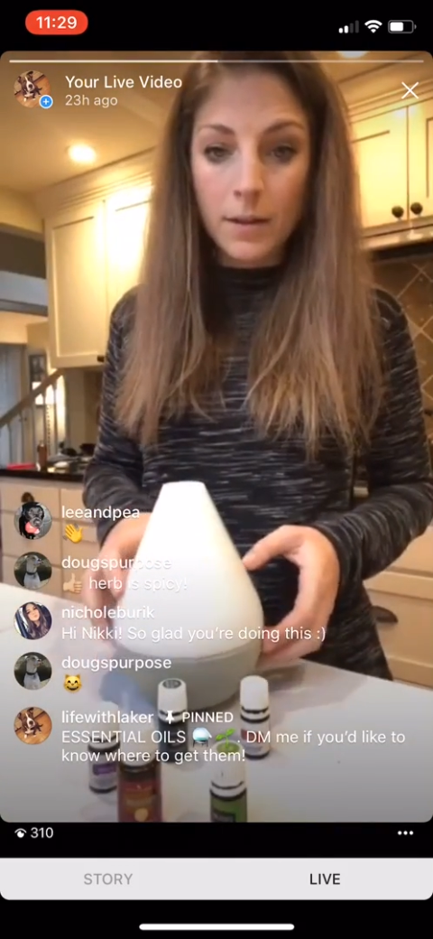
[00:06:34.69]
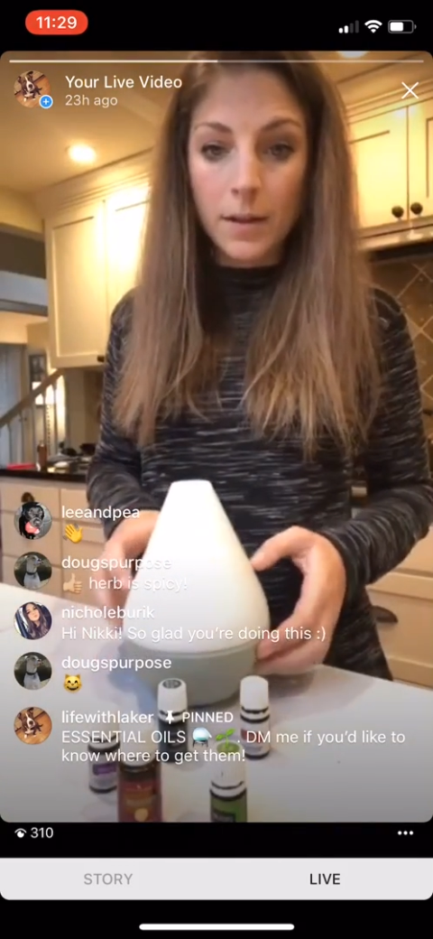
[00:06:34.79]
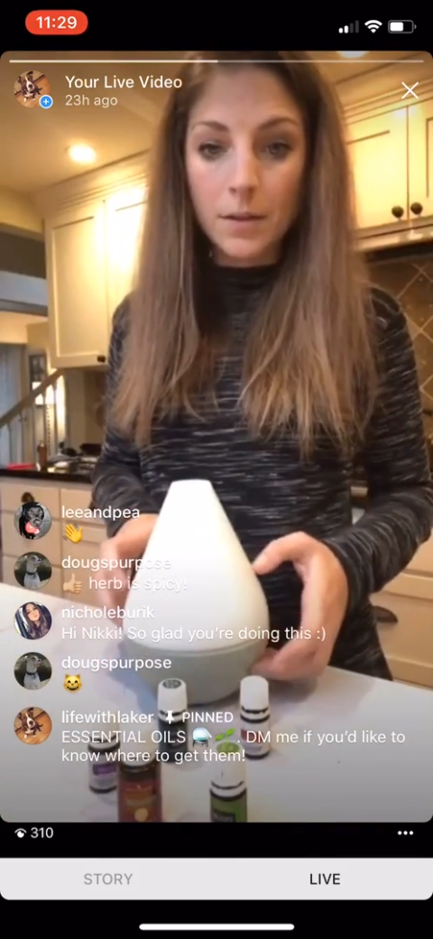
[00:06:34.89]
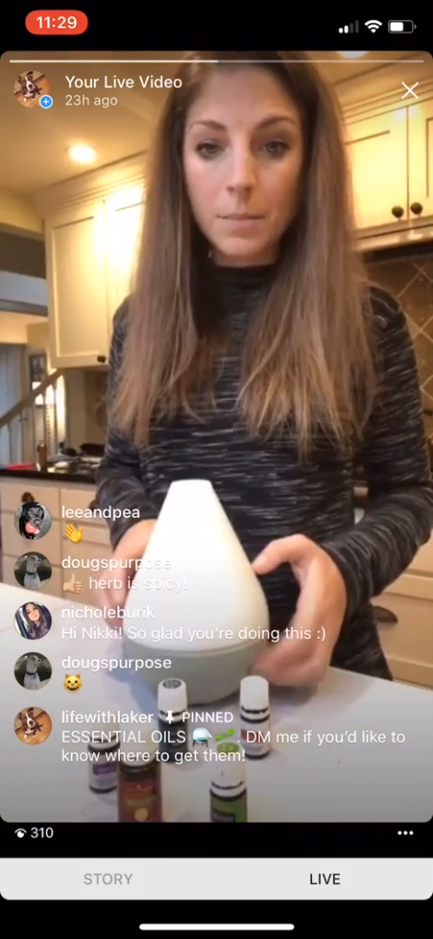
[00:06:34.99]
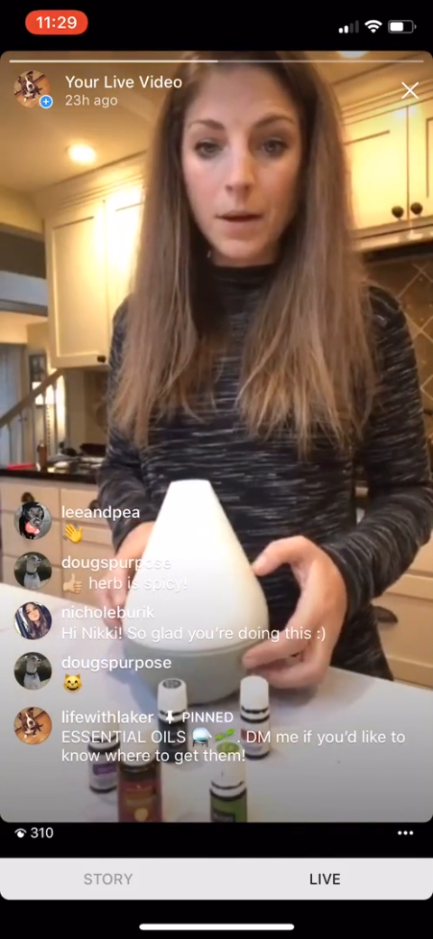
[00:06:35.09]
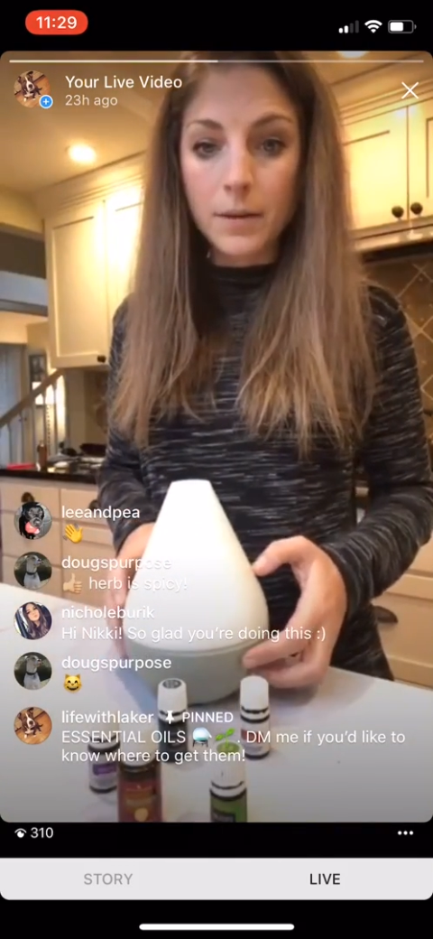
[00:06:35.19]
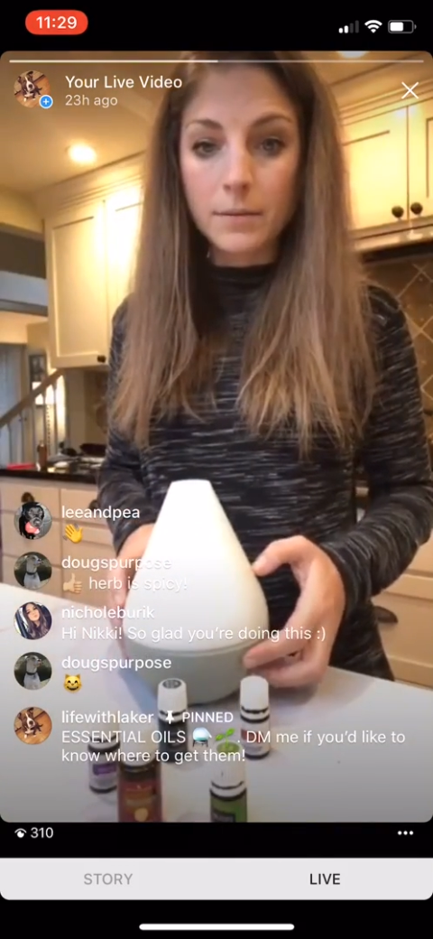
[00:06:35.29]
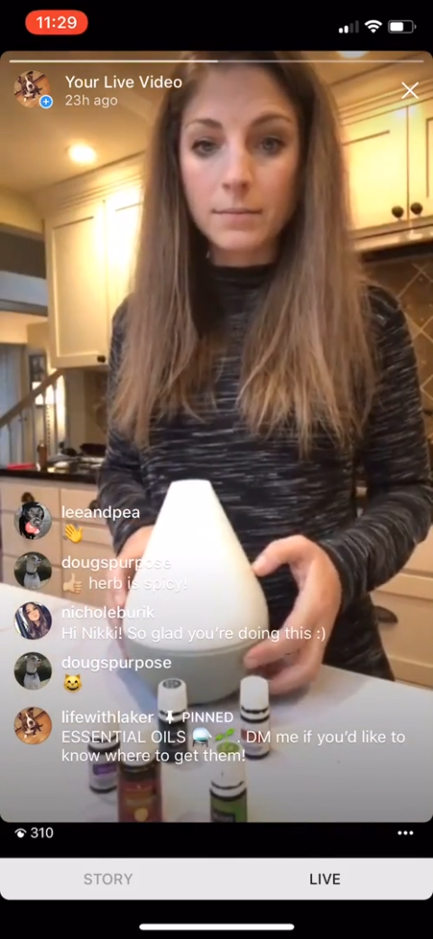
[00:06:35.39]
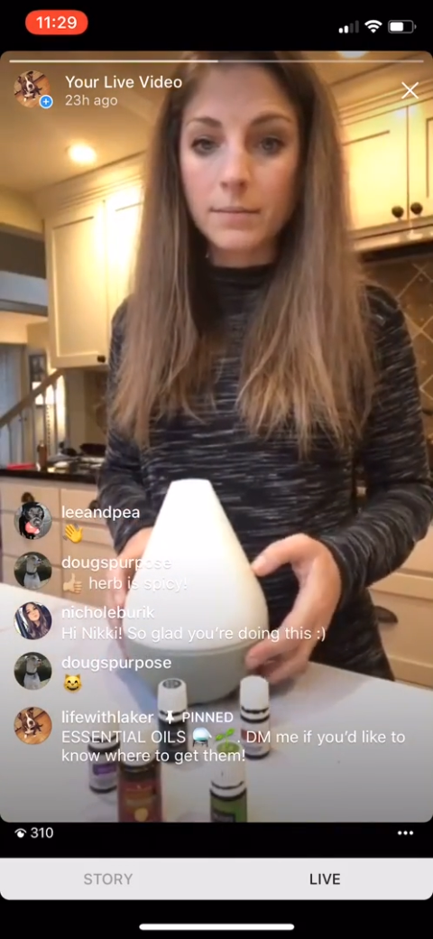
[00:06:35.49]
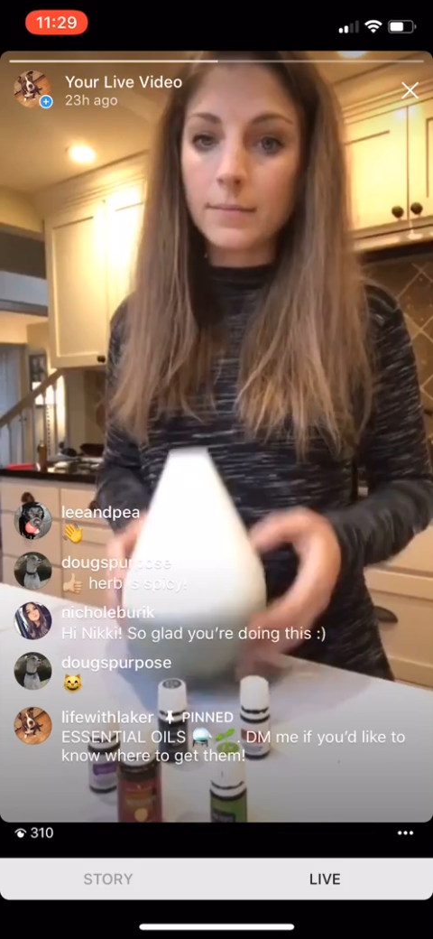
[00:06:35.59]
you hit the
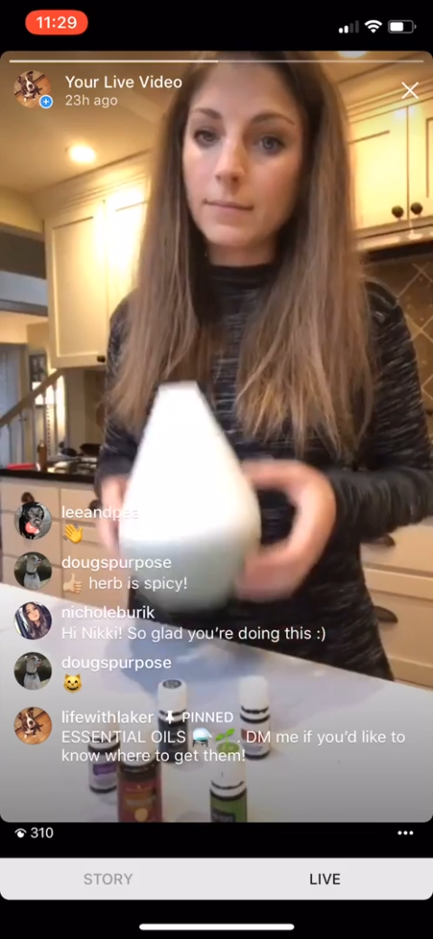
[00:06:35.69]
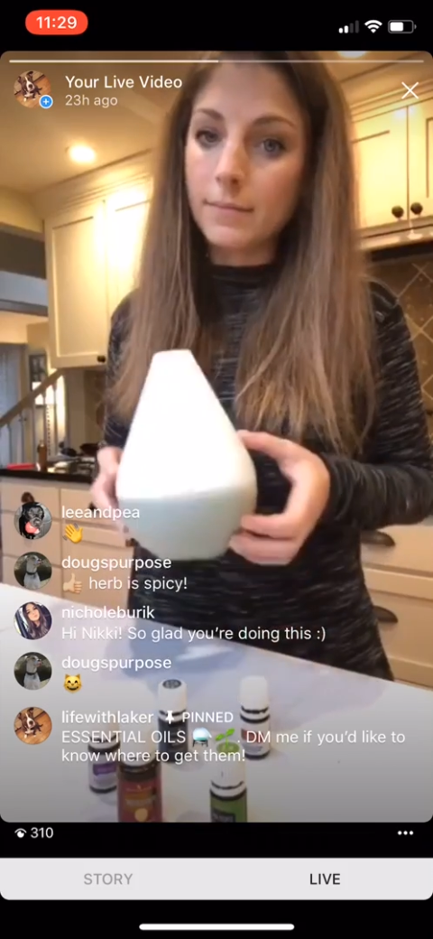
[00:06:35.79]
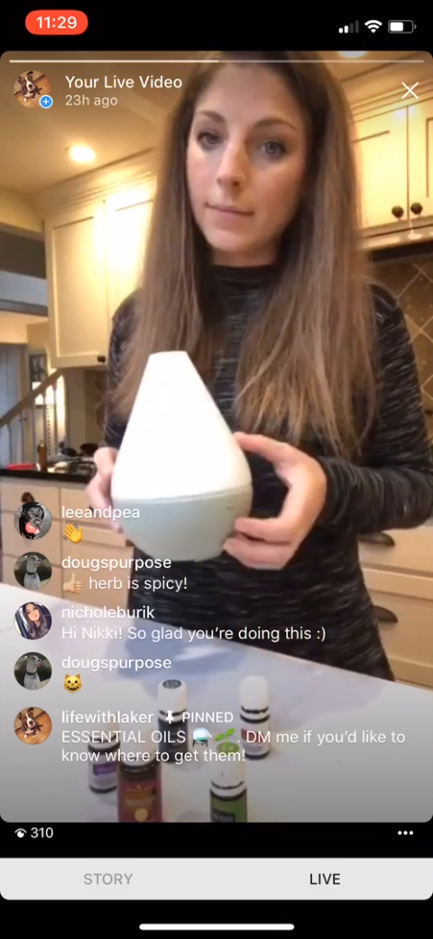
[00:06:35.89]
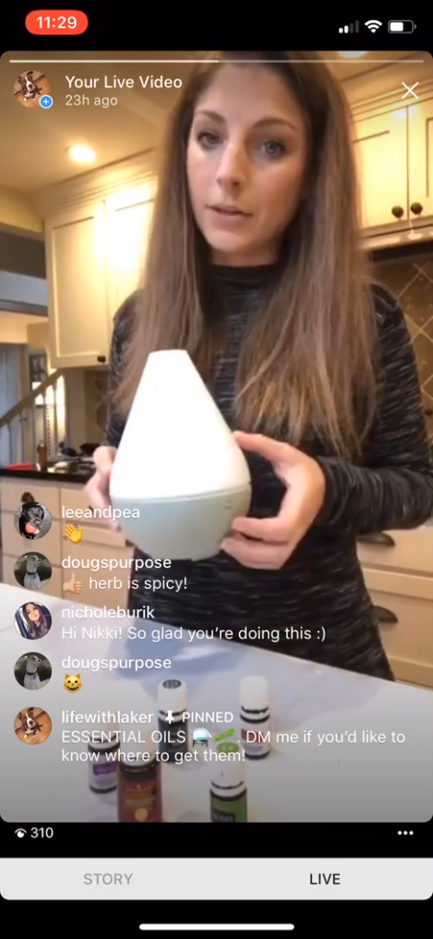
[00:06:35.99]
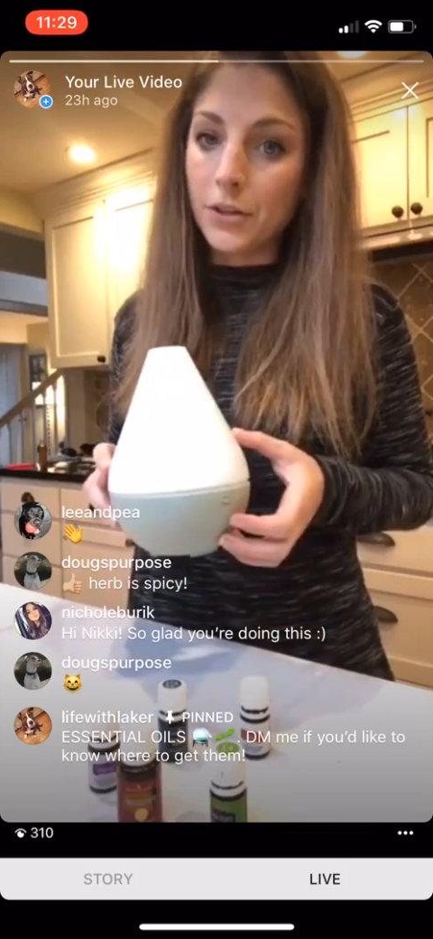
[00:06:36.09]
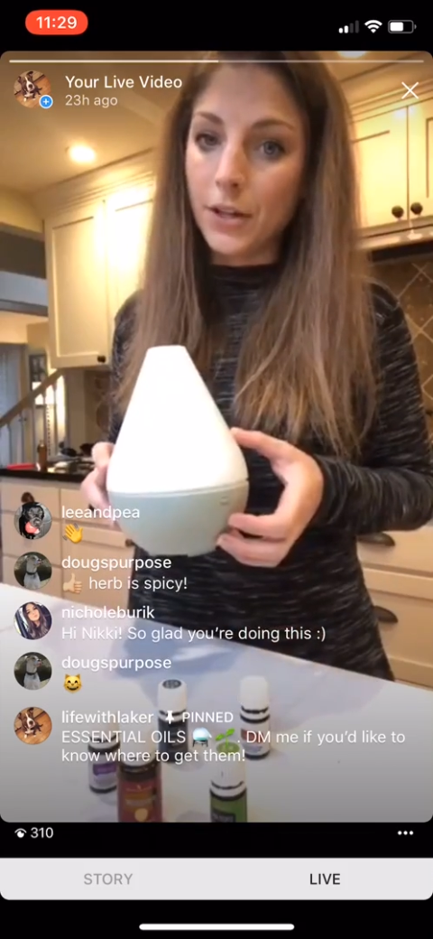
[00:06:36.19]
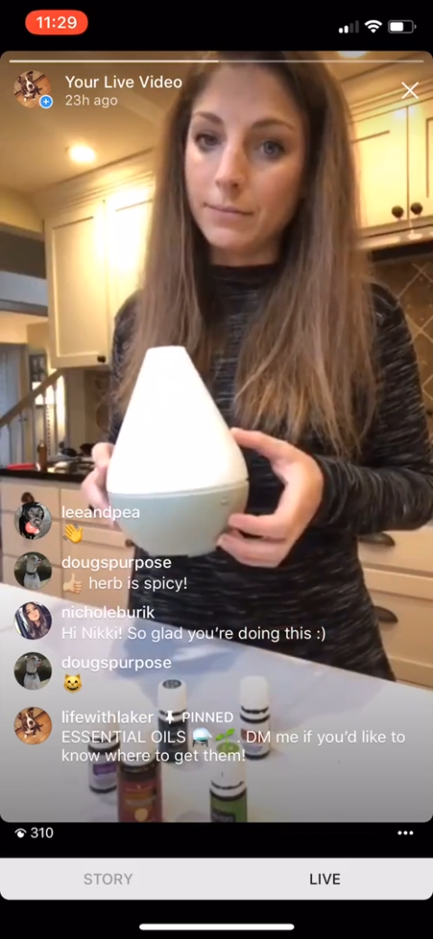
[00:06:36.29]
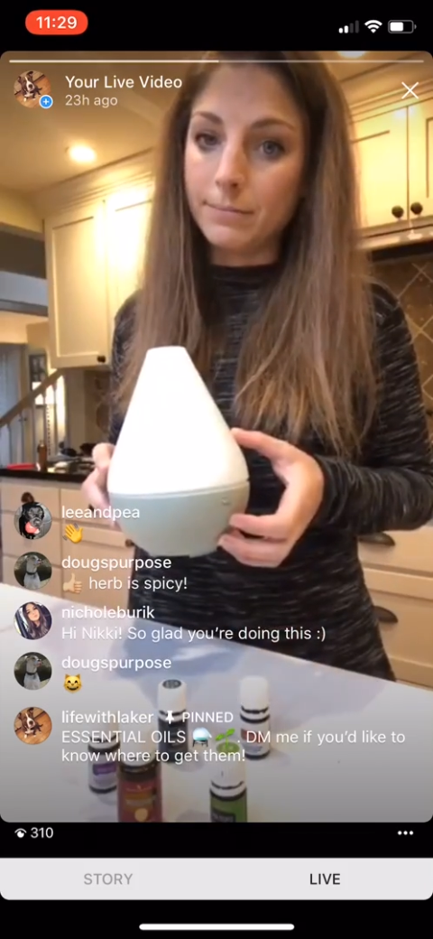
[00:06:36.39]
button, and you're done.